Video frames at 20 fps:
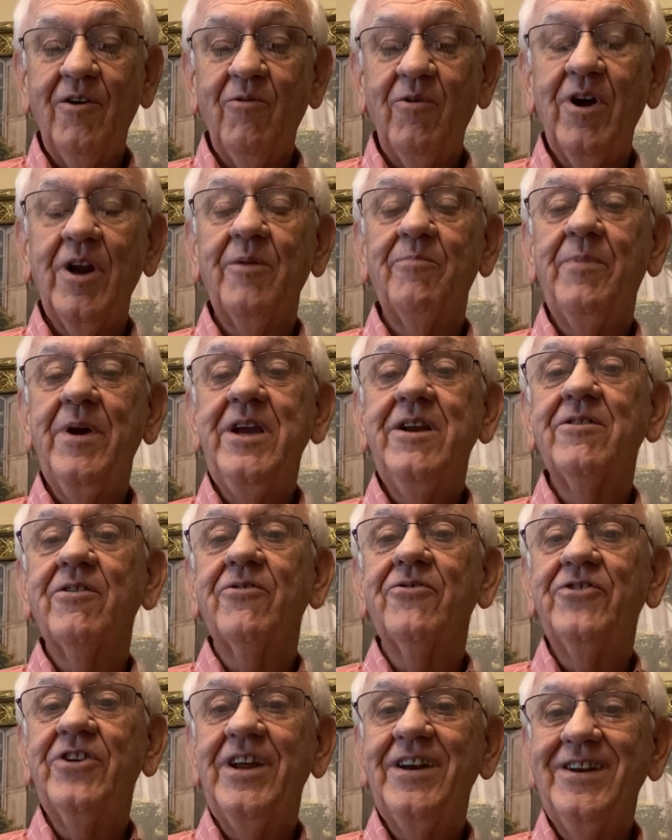Well, Peter
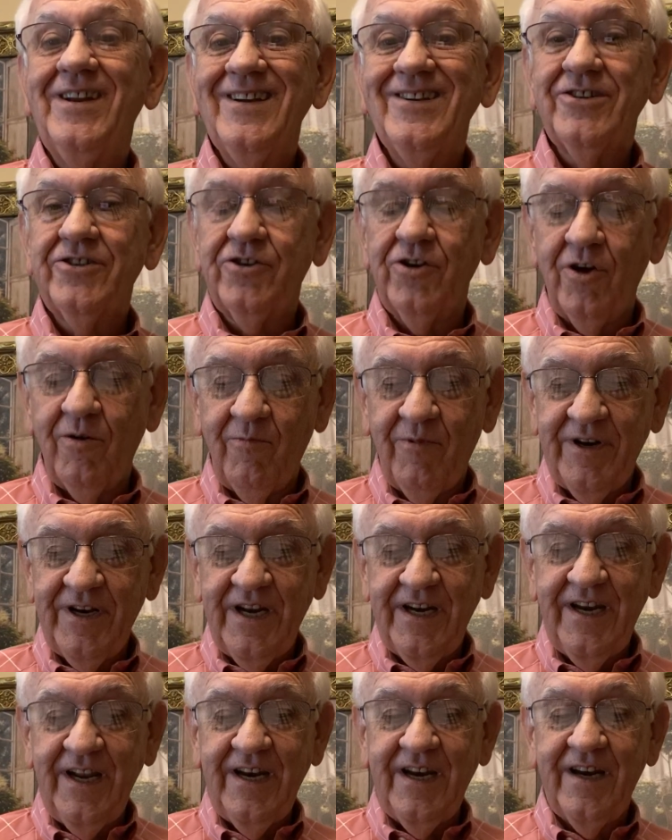said this to them when
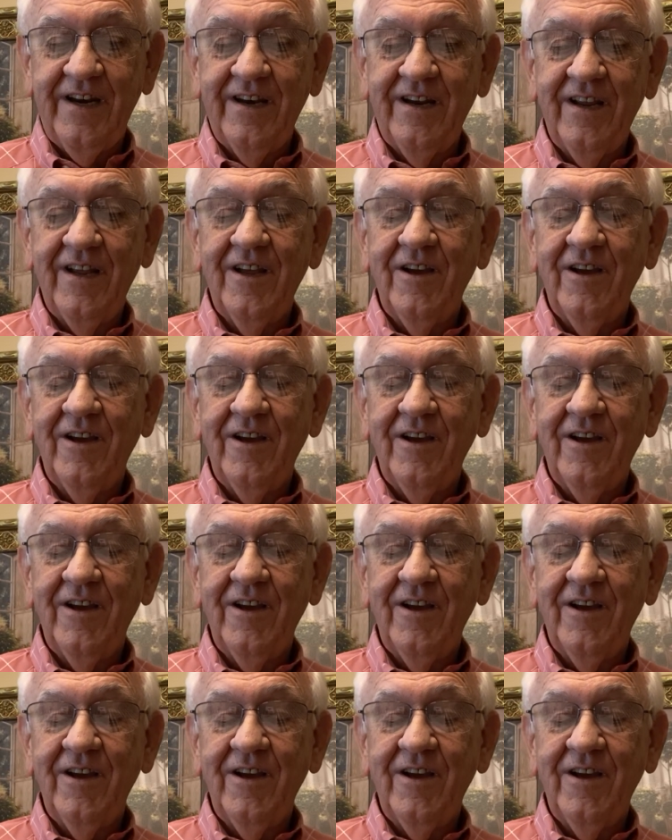they did it.